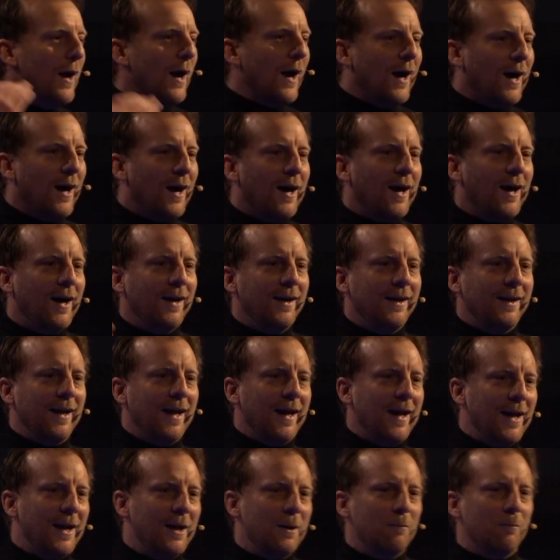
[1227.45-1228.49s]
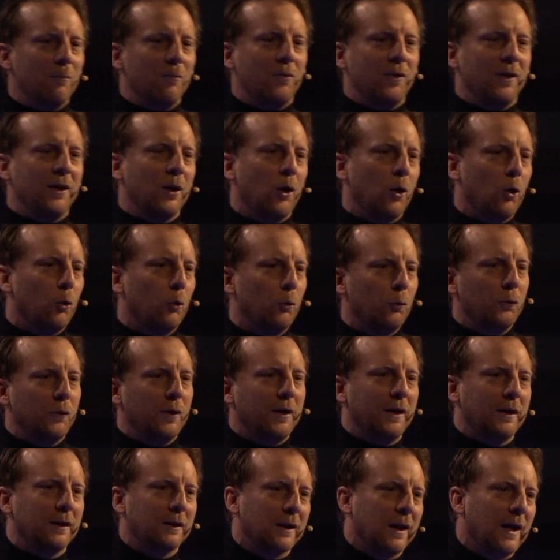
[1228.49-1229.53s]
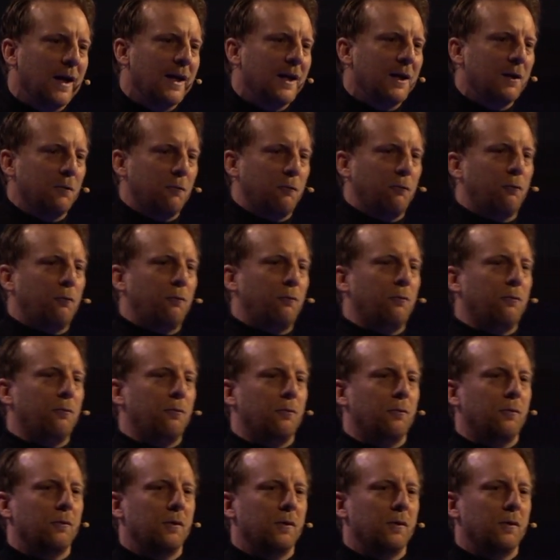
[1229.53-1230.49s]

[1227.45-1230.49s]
I am the only life.